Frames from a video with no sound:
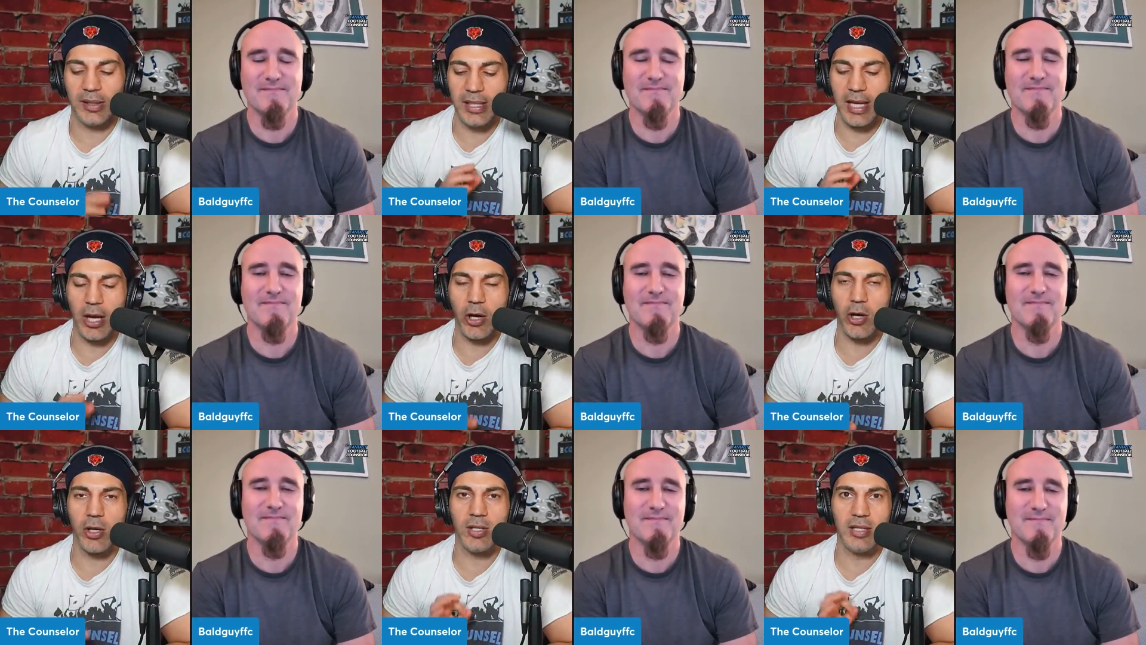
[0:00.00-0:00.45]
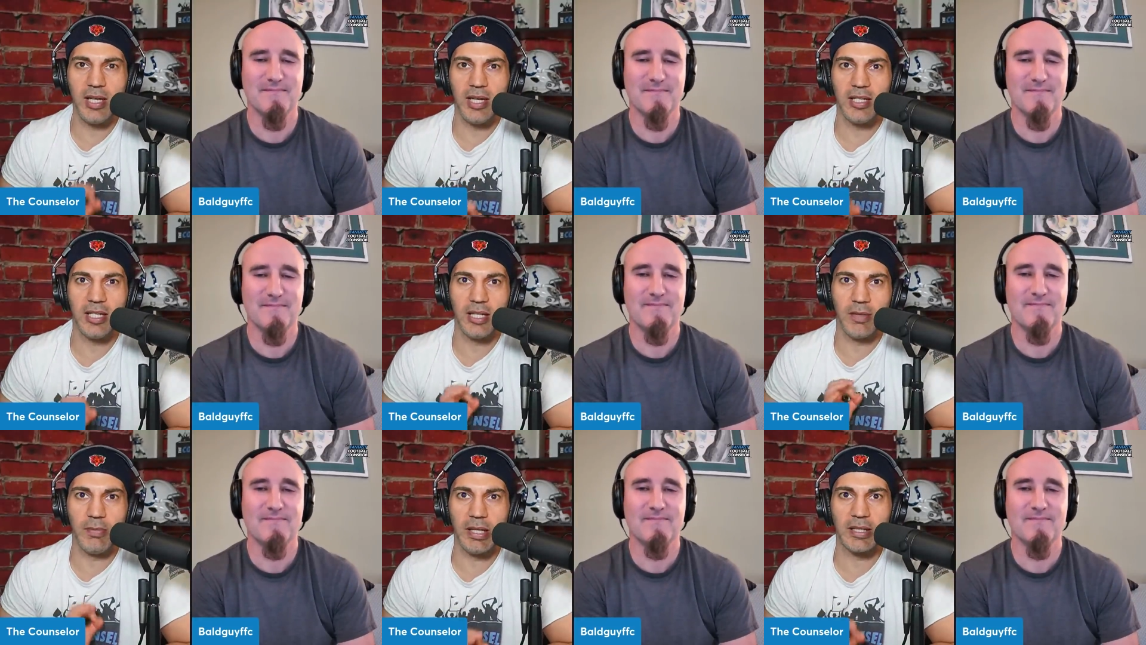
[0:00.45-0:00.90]
Speaker 1: Guaranteed
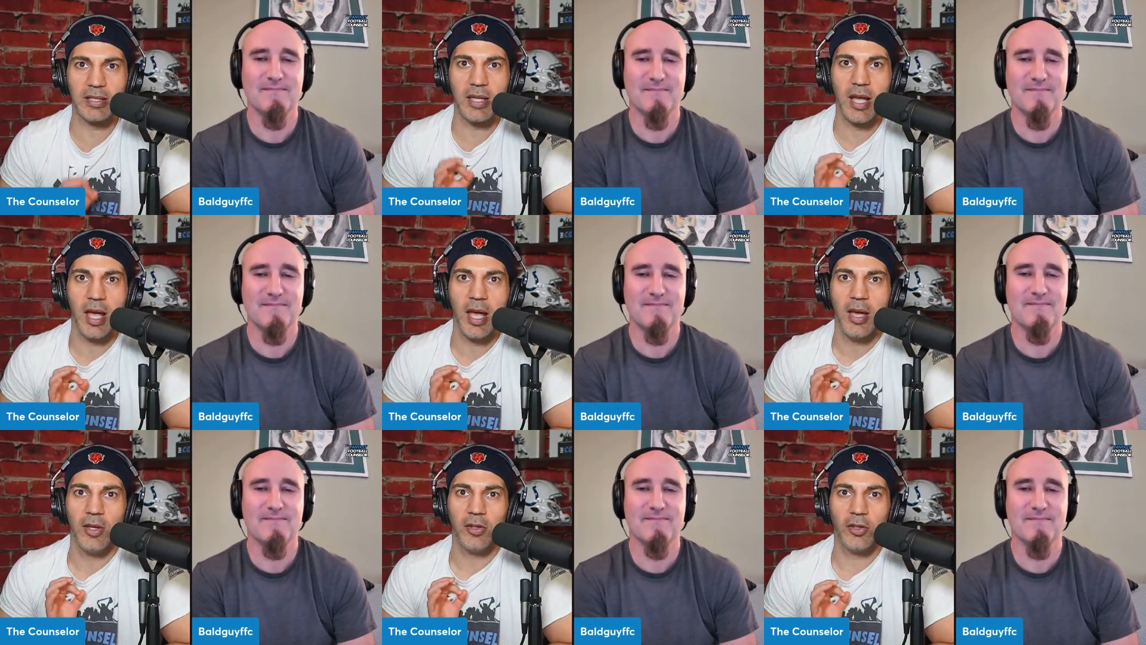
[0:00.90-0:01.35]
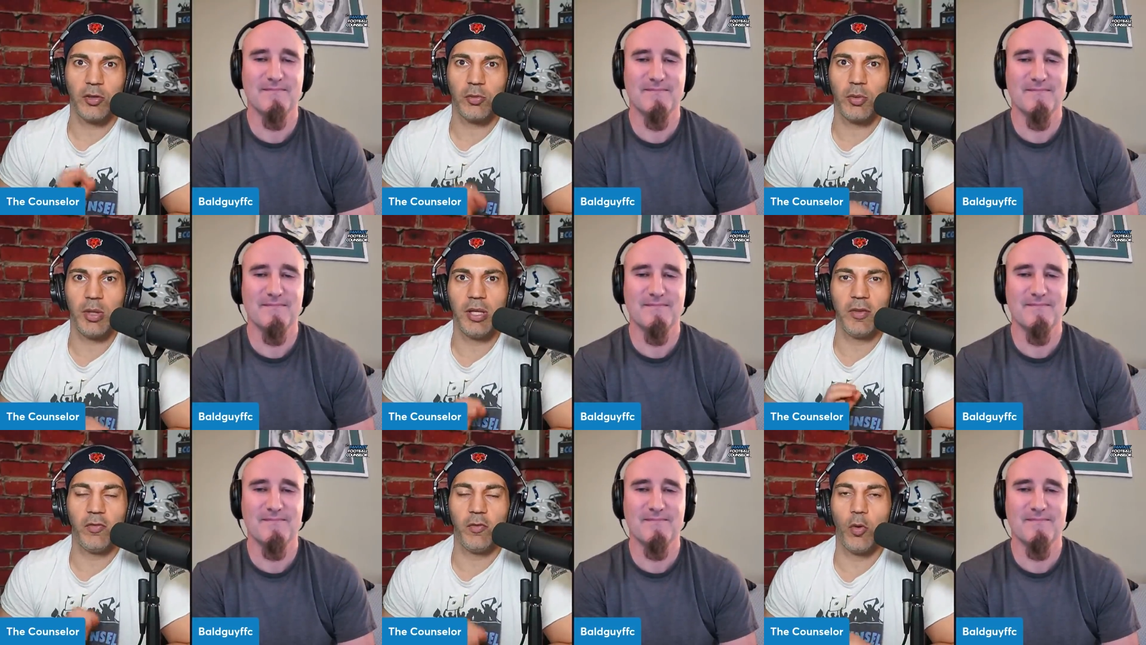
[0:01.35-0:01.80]
to miss three
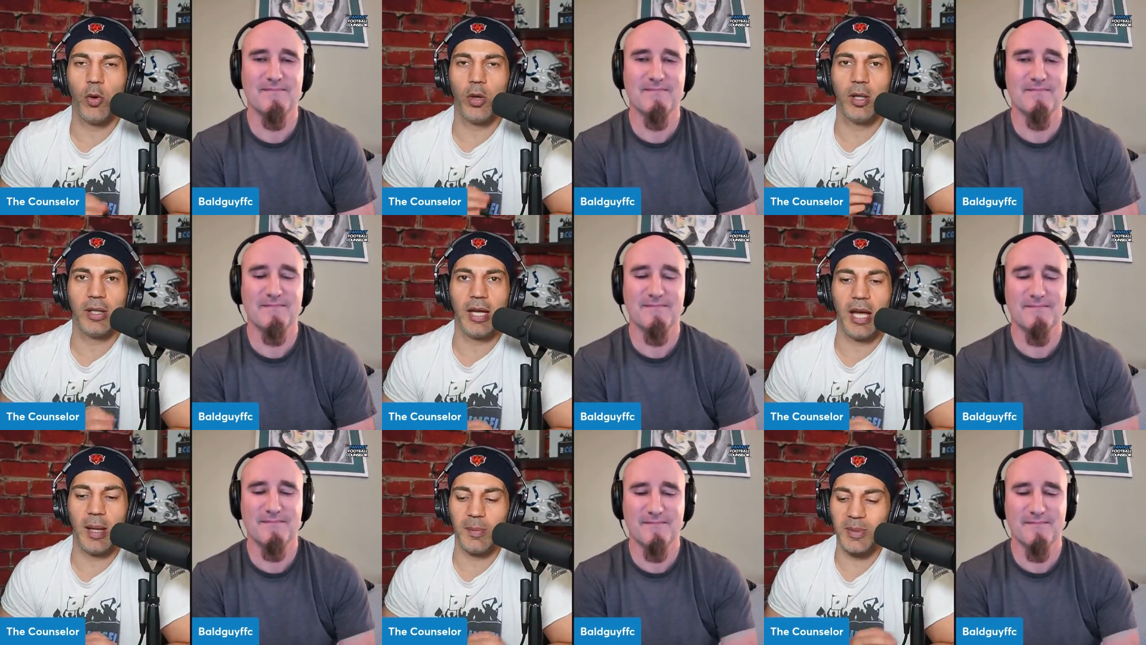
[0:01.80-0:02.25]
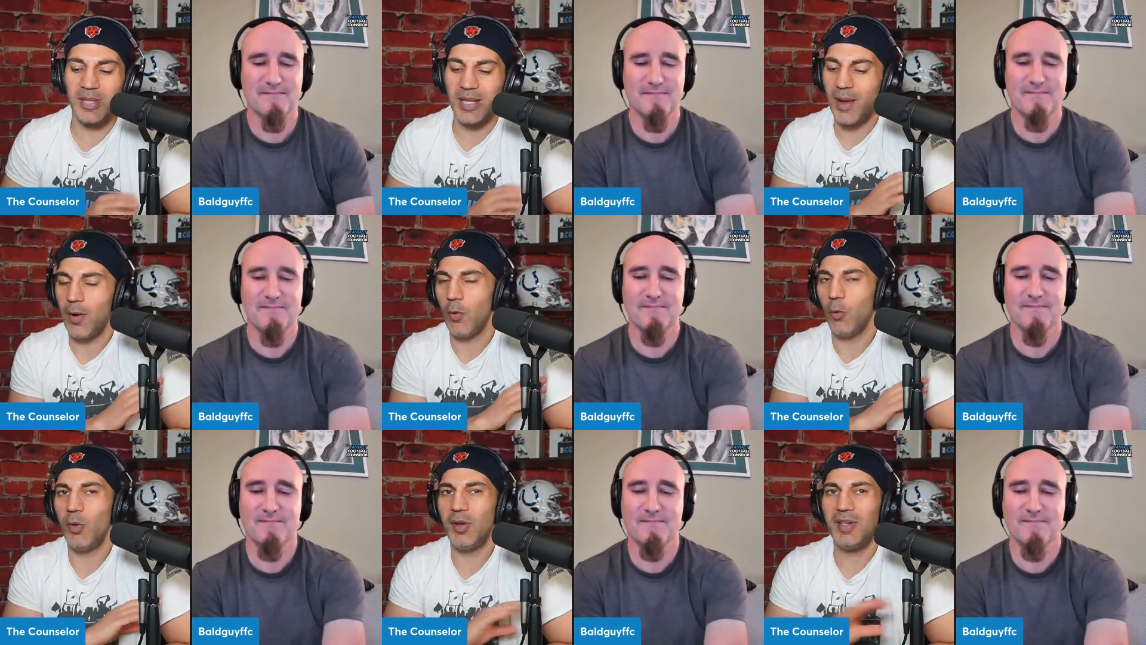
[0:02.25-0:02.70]
to four games
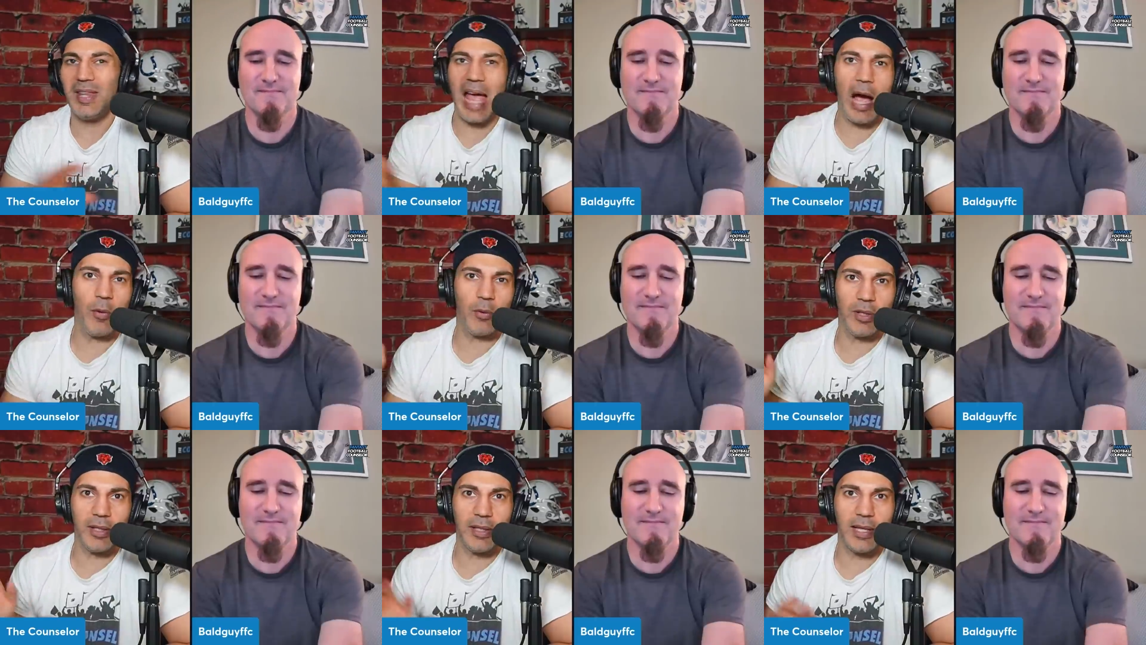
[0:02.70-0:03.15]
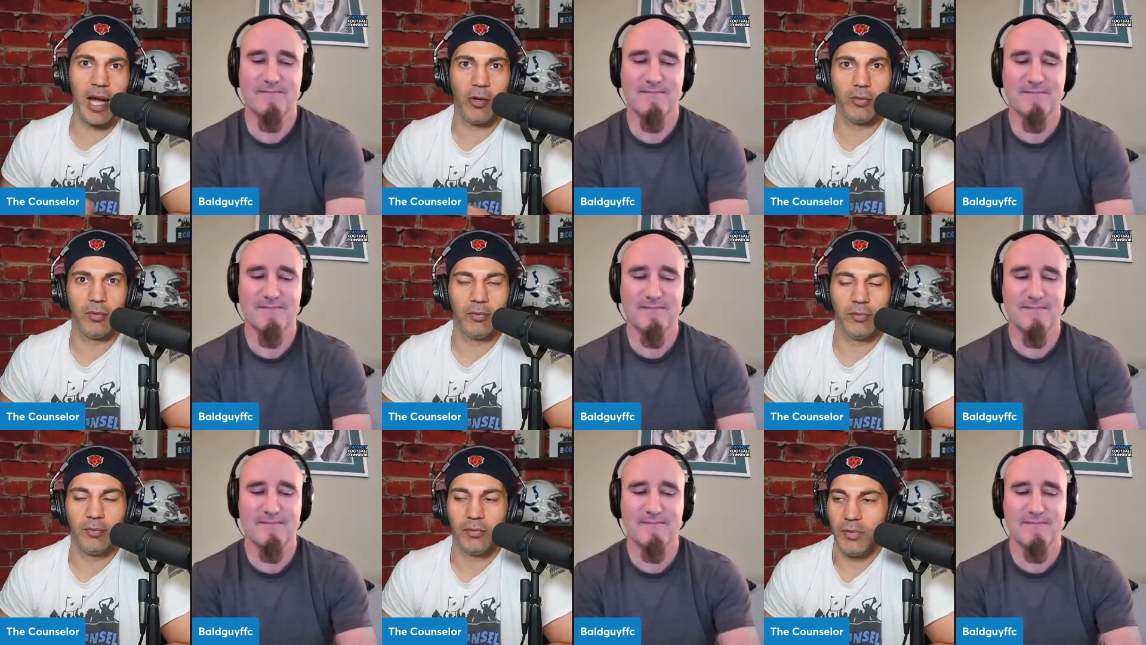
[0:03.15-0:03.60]
without a doubt.
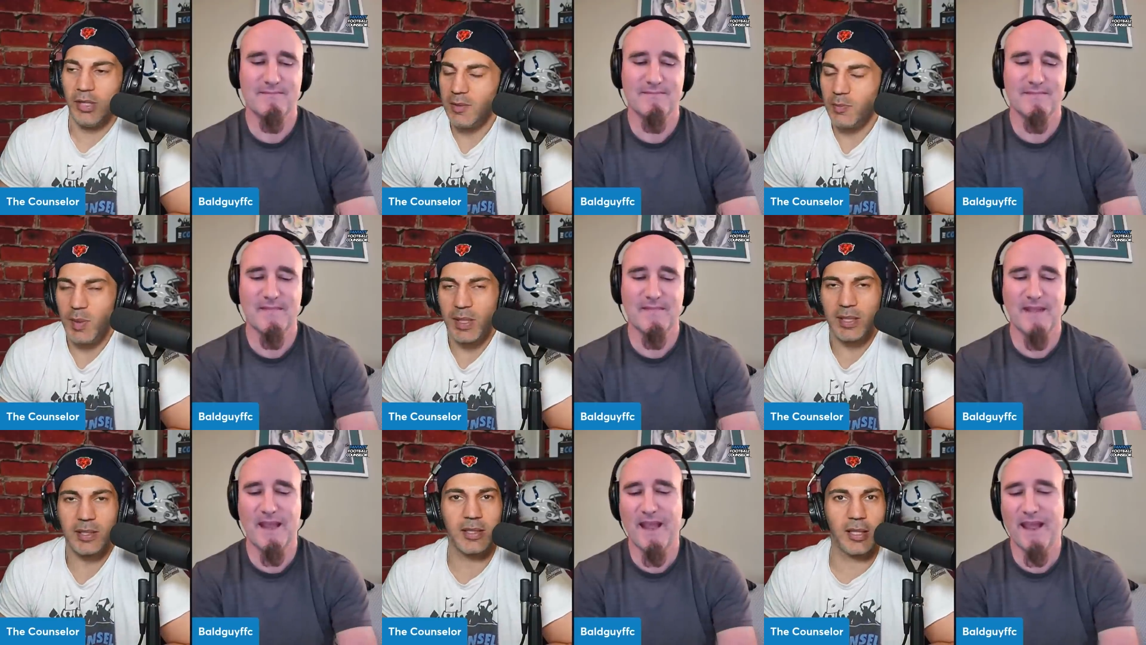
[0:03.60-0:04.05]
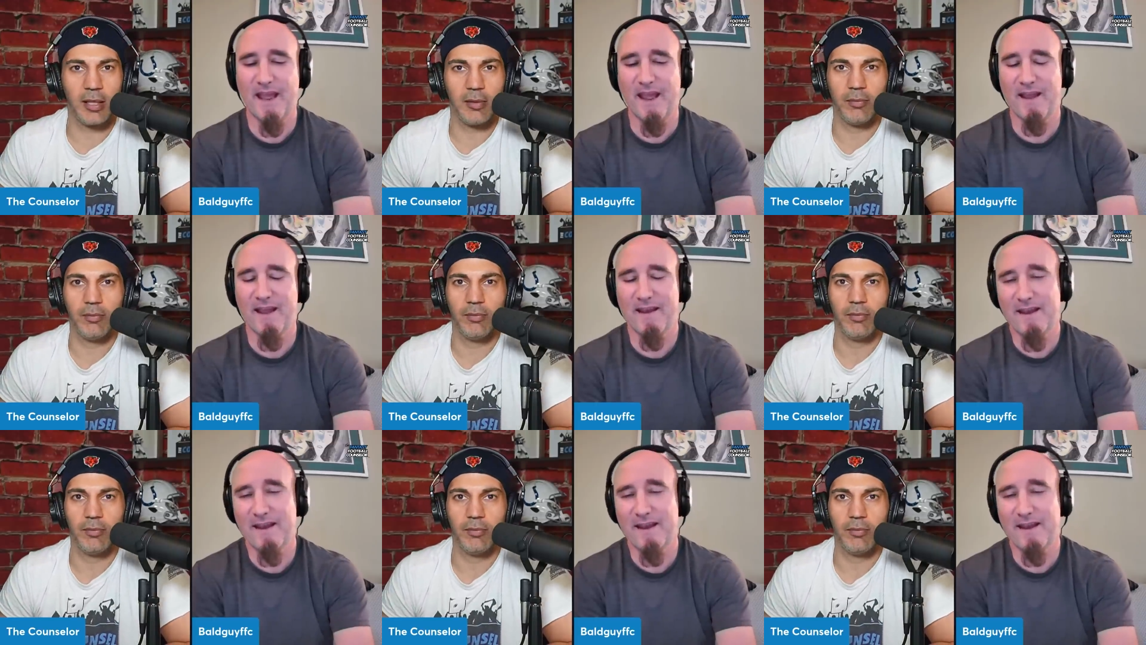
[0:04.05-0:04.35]
He's missing and, them.